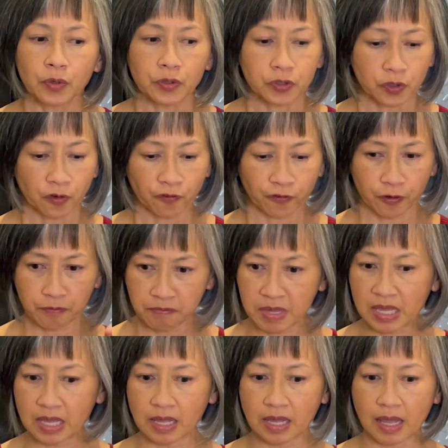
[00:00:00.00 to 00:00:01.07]
So for
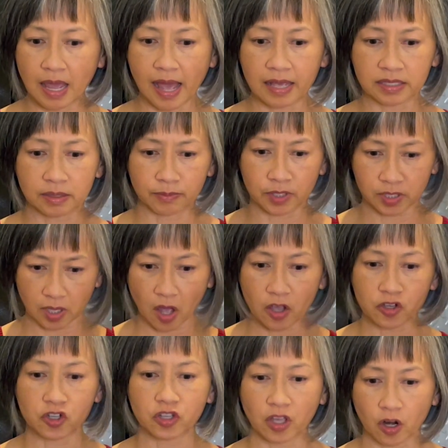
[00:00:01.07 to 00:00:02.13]
me, as a
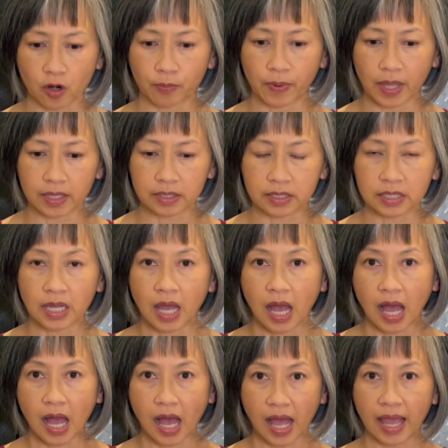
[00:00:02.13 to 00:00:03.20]
massage therapist,
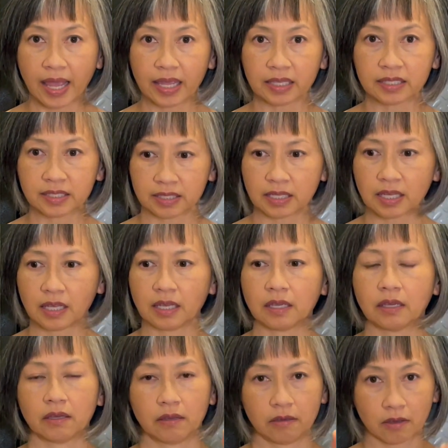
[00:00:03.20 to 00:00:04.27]
I
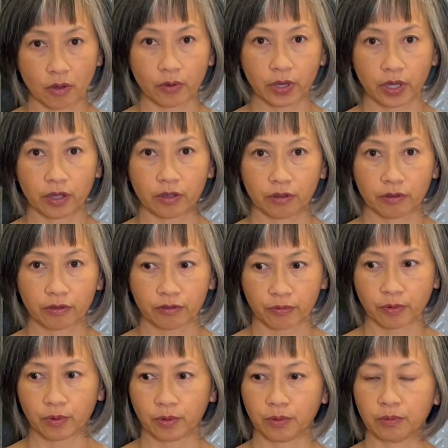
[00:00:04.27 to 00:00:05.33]
see yoga
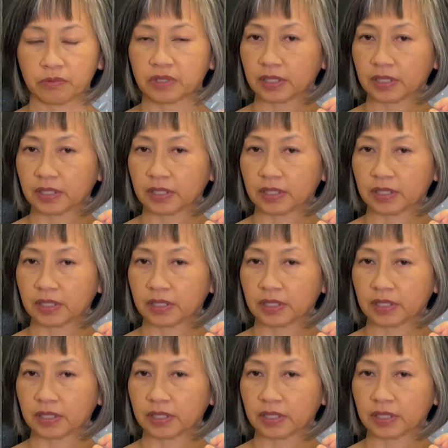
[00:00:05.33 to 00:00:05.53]
through the